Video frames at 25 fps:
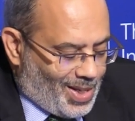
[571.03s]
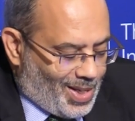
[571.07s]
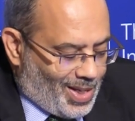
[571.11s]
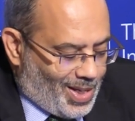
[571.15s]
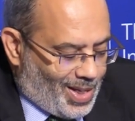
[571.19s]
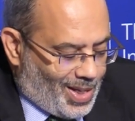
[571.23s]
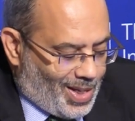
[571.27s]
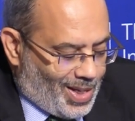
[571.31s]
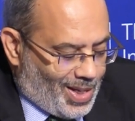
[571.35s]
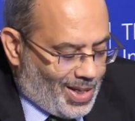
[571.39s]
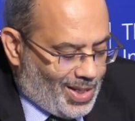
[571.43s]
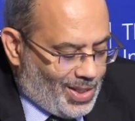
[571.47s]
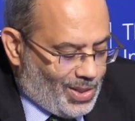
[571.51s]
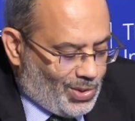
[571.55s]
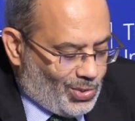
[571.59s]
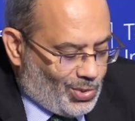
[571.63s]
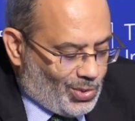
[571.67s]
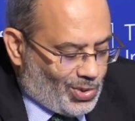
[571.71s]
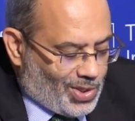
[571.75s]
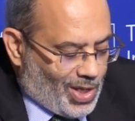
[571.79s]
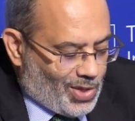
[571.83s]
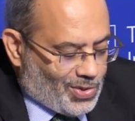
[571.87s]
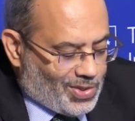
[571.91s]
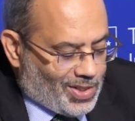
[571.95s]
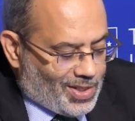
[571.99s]
Uh, in
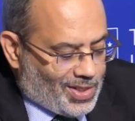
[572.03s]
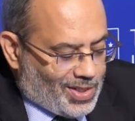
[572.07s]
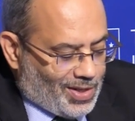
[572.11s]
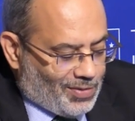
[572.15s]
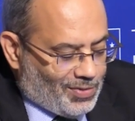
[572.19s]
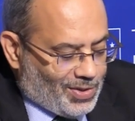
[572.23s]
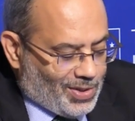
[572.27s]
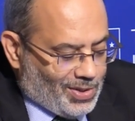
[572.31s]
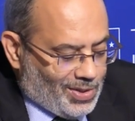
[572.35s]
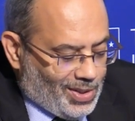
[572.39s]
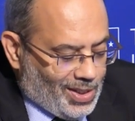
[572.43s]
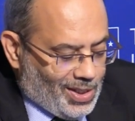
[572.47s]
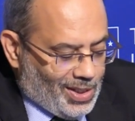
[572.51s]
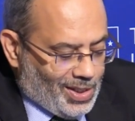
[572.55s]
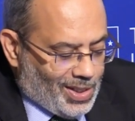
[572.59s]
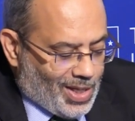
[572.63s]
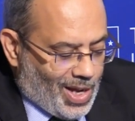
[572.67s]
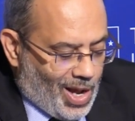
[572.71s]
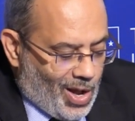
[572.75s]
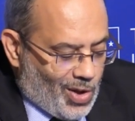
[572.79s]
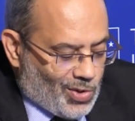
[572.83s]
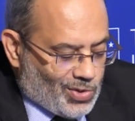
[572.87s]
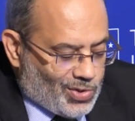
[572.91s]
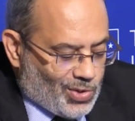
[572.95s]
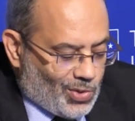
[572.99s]
2017,
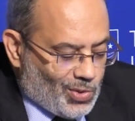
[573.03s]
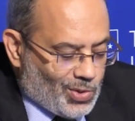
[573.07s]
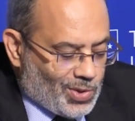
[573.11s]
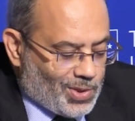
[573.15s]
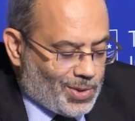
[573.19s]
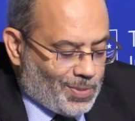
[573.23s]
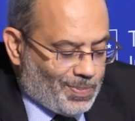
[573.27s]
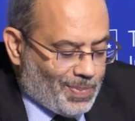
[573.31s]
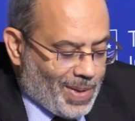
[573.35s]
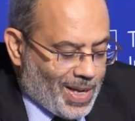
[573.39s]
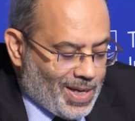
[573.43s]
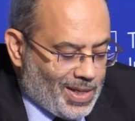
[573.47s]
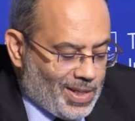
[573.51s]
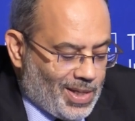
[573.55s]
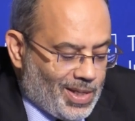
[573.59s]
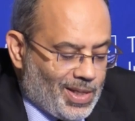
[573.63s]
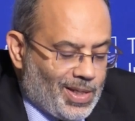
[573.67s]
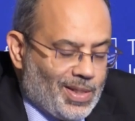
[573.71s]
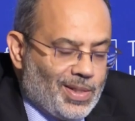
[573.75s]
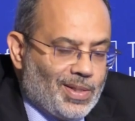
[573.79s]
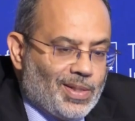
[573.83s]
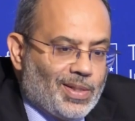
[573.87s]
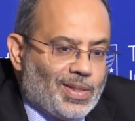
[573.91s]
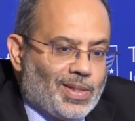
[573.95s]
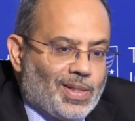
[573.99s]
household
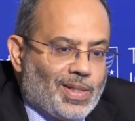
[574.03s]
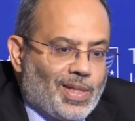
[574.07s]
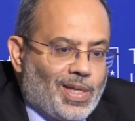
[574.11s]
spending